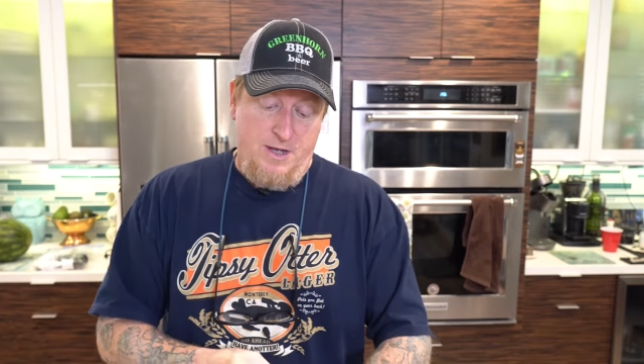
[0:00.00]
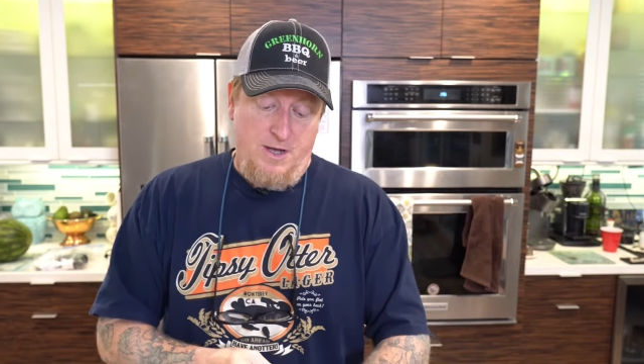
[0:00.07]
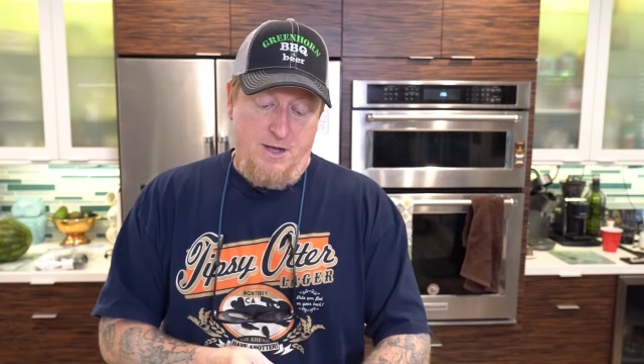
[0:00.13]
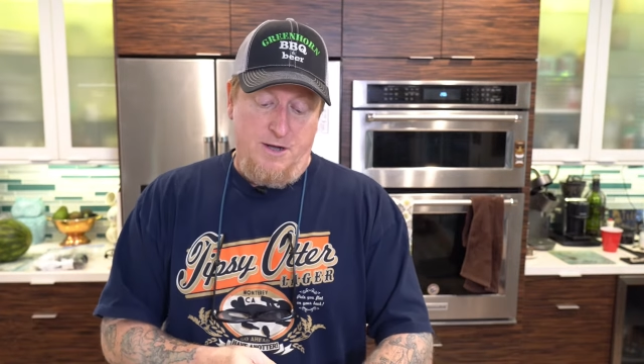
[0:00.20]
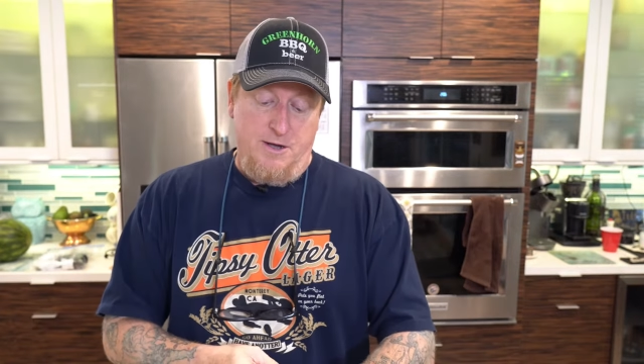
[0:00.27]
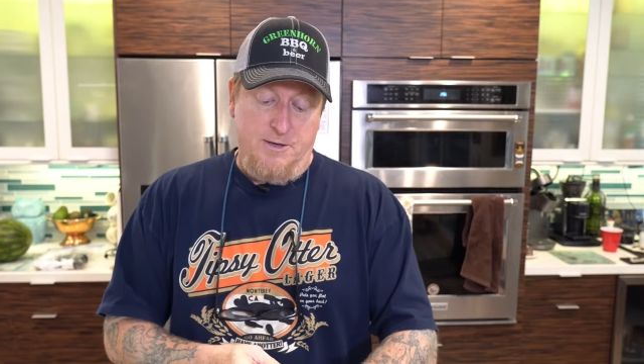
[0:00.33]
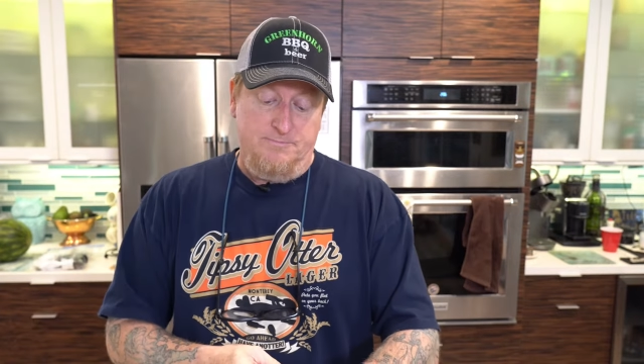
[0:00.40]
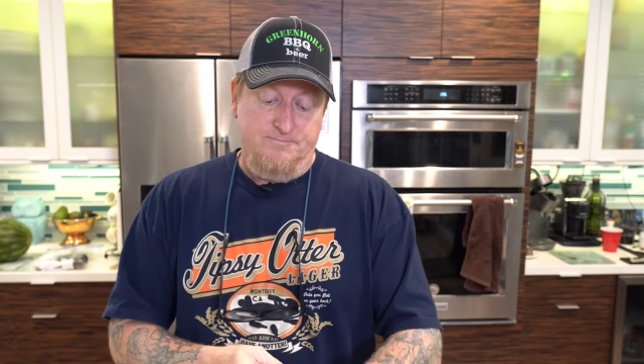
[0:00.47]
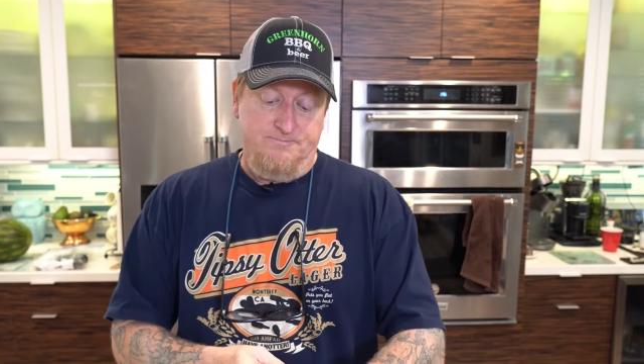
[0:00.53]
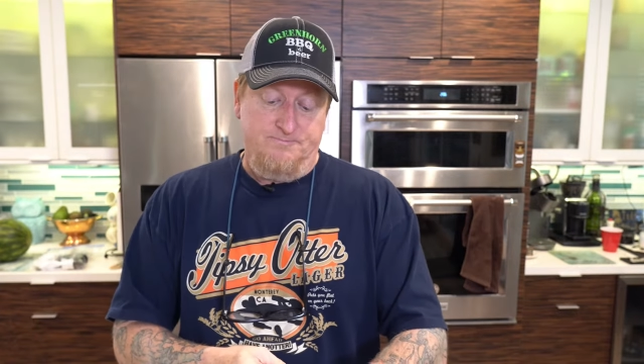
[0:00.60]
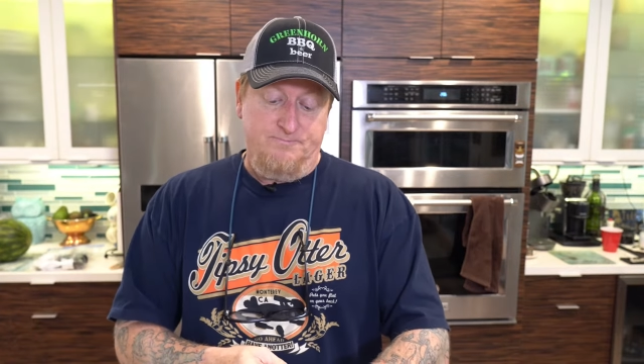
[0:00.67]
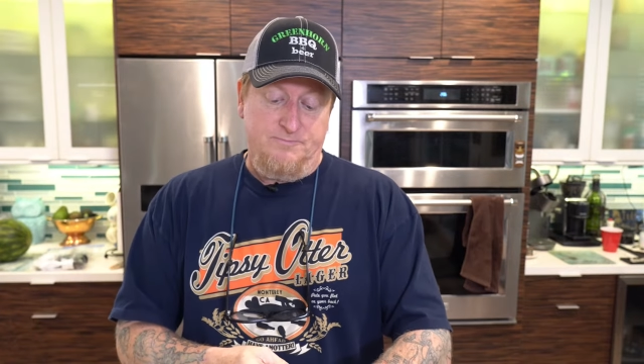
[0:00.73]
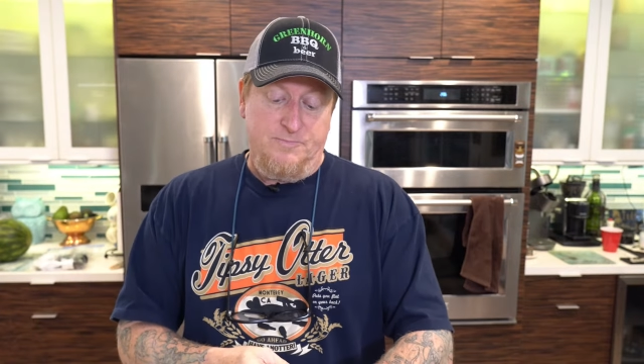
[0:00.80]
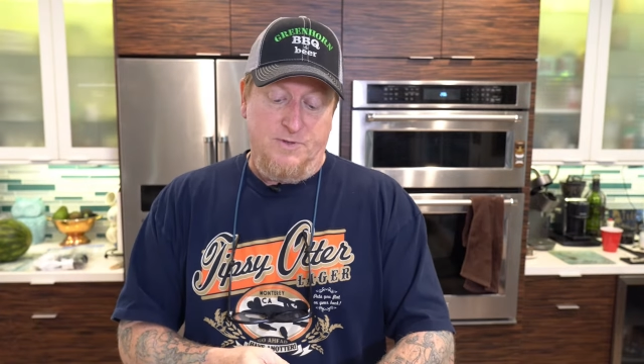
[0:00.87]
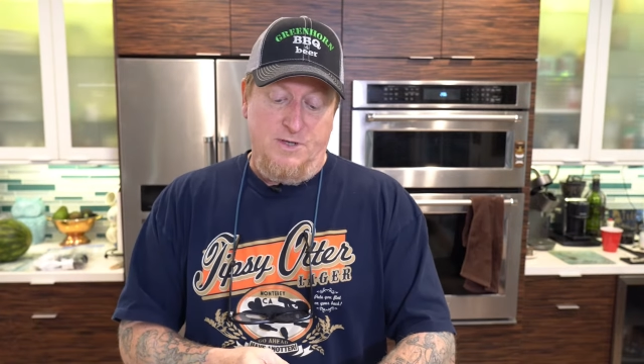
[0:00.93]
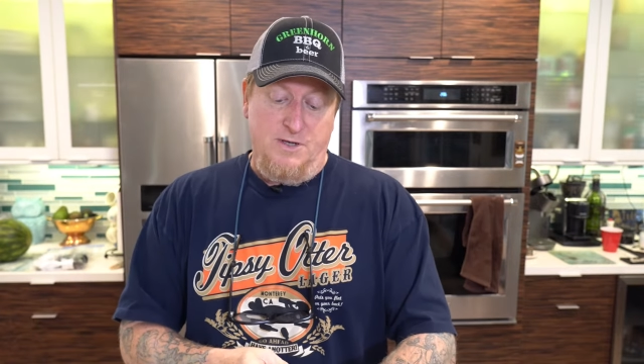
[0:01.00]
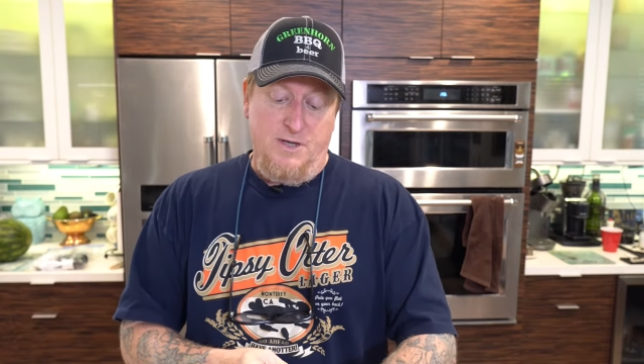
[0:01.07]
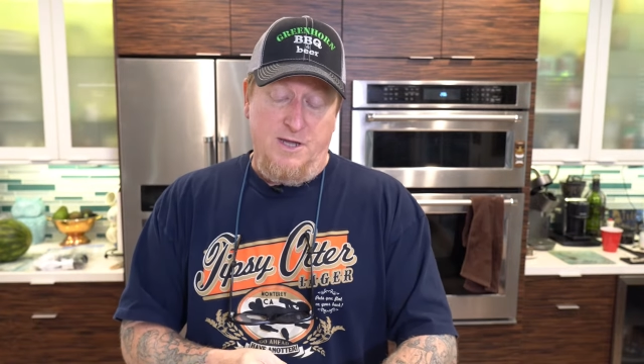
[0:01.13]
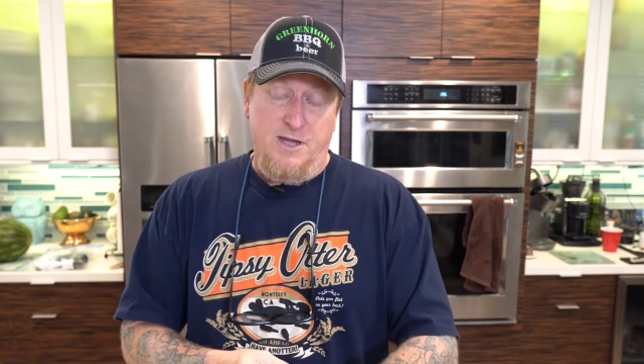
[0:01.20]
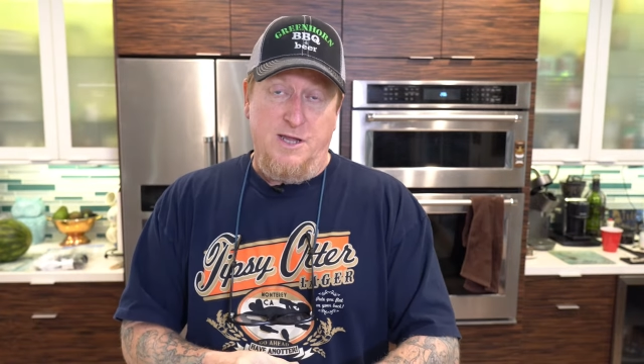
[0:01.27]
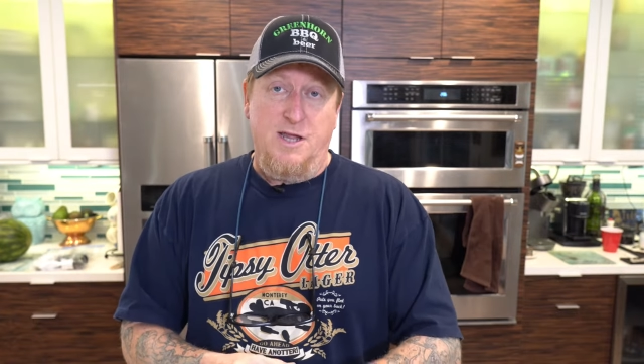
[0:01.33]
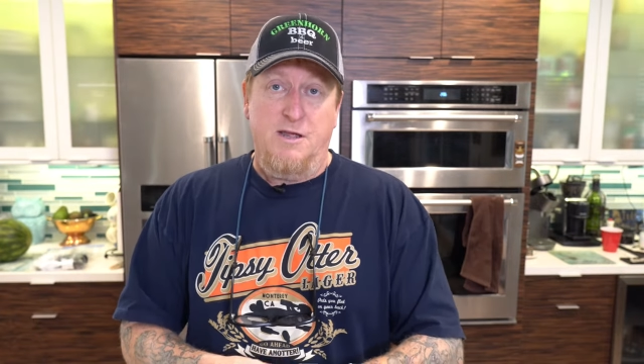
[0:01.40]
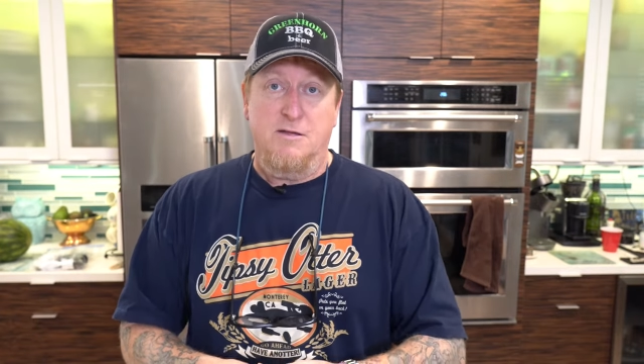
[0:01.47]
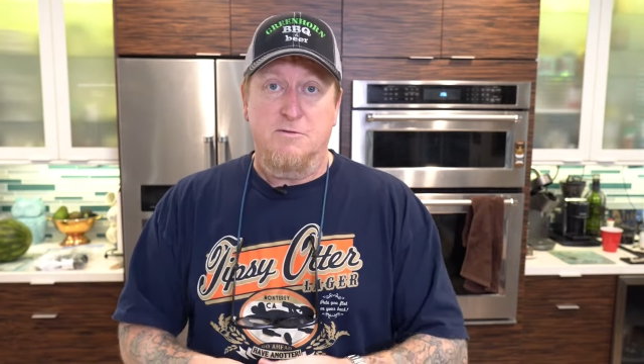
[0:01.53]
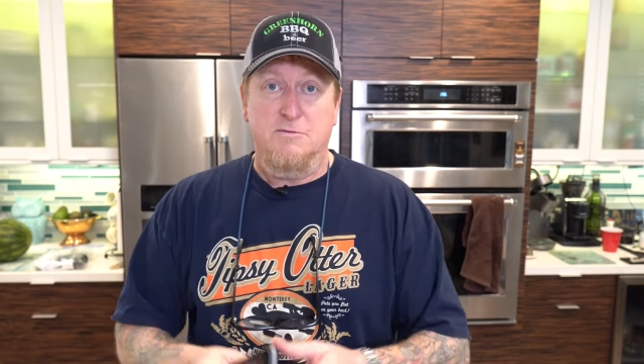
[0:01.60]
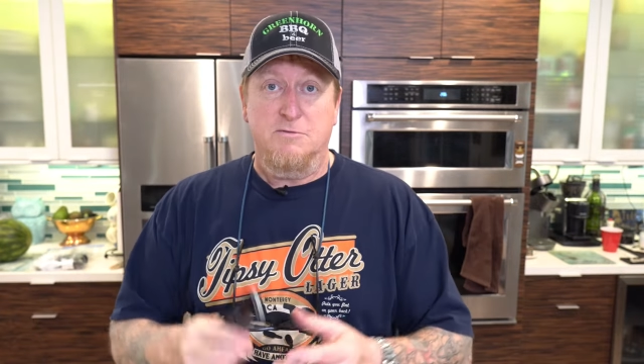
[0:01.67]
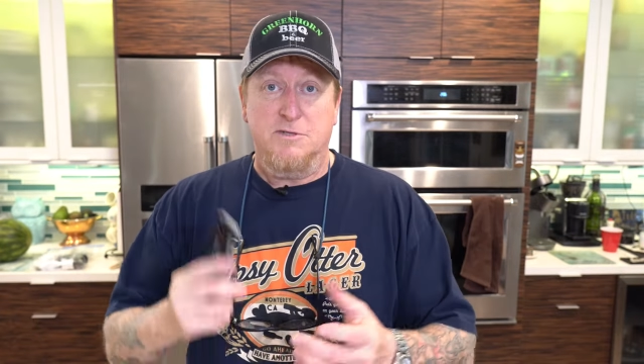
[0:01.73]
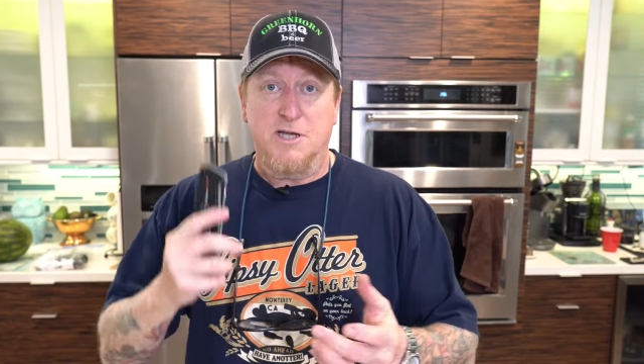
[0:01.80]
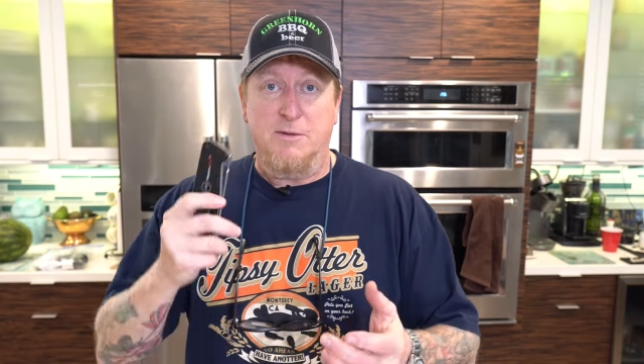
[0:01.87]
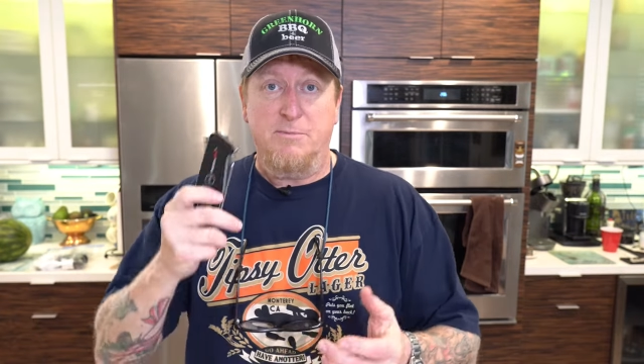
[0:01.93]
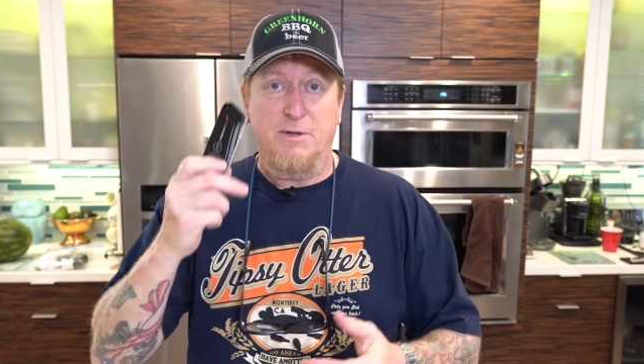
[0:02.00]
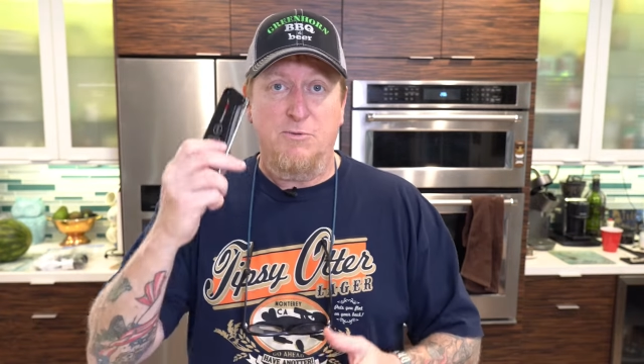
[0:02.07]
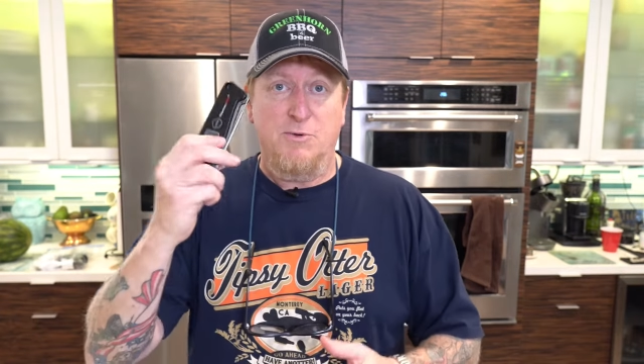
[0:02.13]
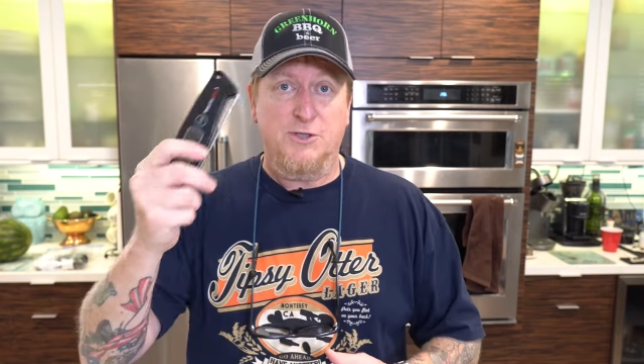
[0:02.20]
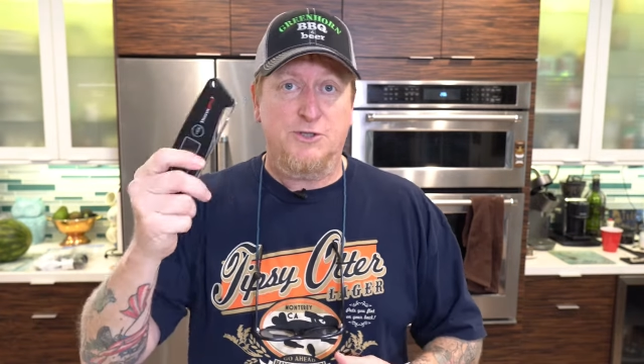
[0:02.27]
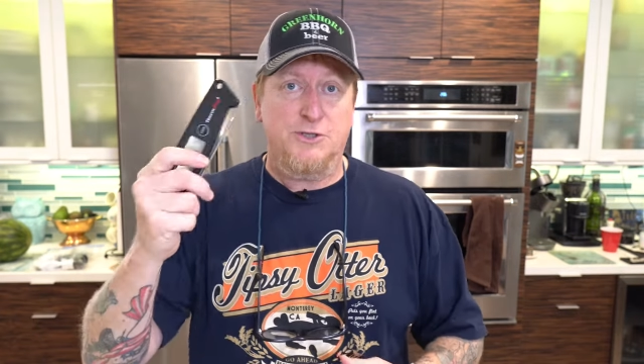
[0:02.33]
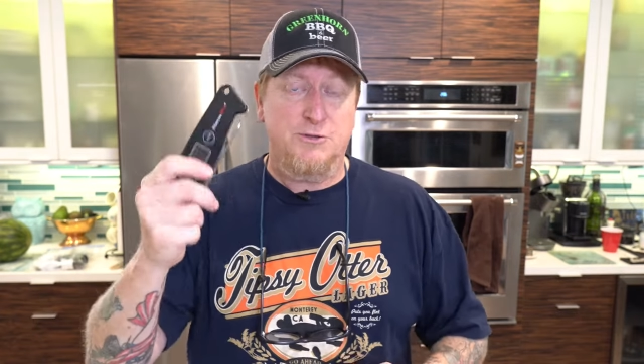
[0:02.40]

Um, tell me what